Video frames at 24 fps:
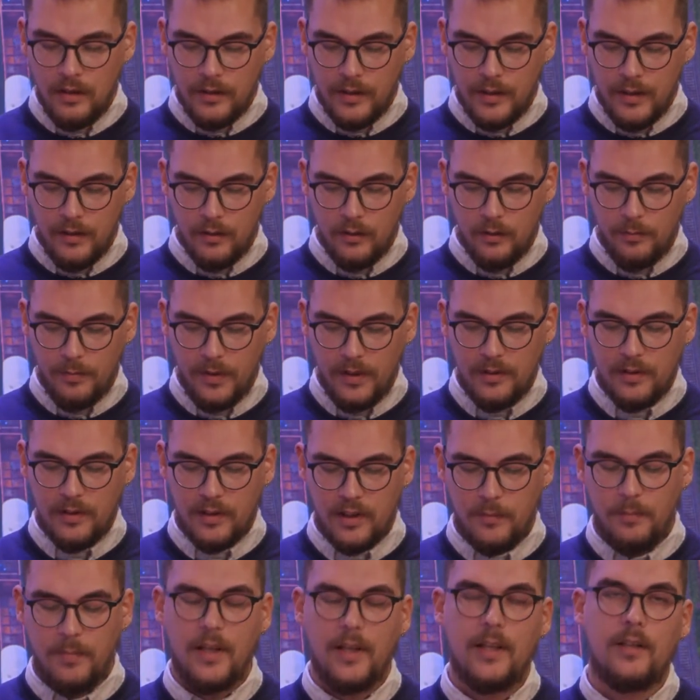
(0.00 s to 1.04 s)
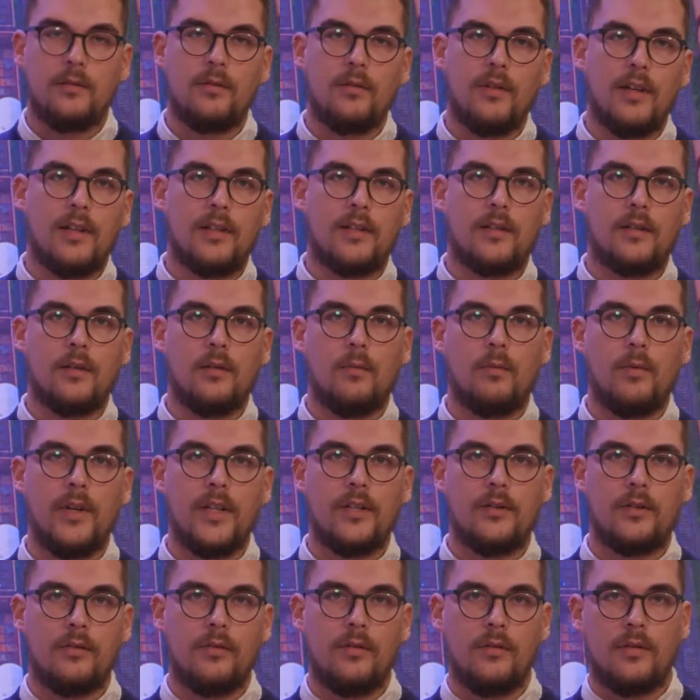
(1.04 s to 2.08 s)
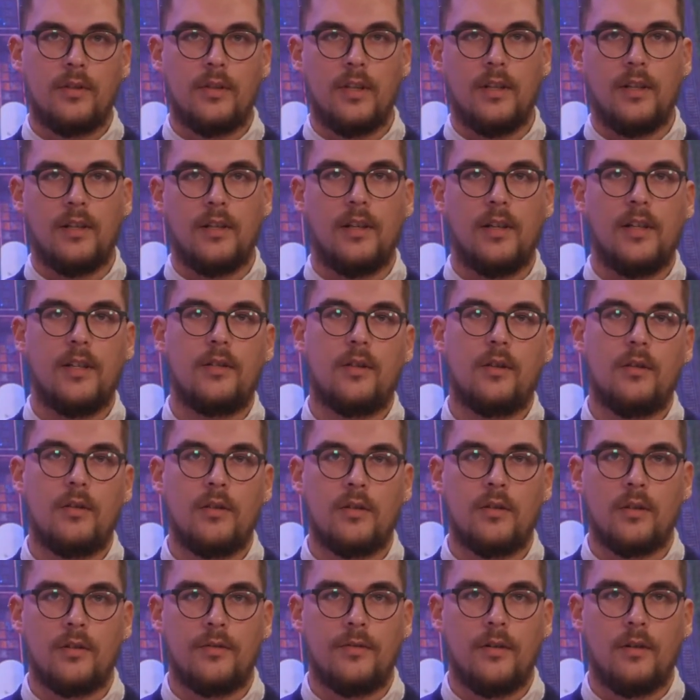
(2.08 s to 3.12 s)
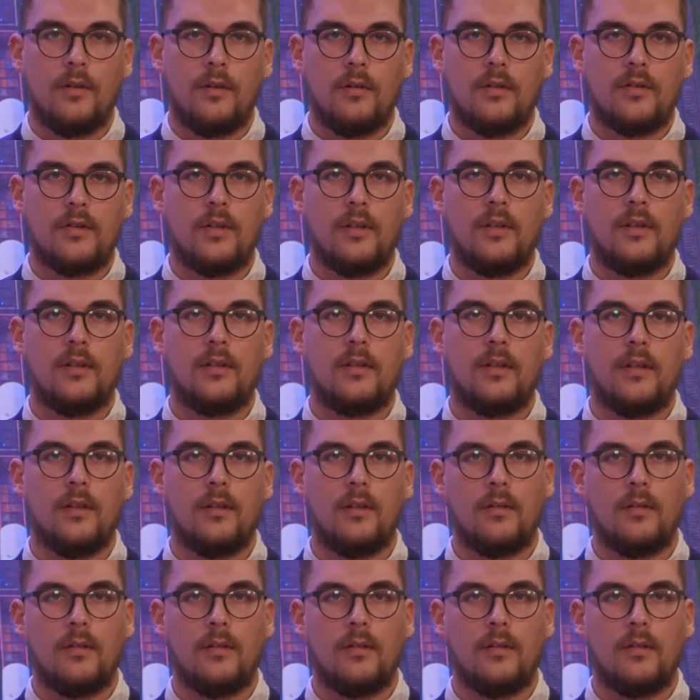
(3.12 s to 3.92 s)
can you please explain to us which route each corridor follows and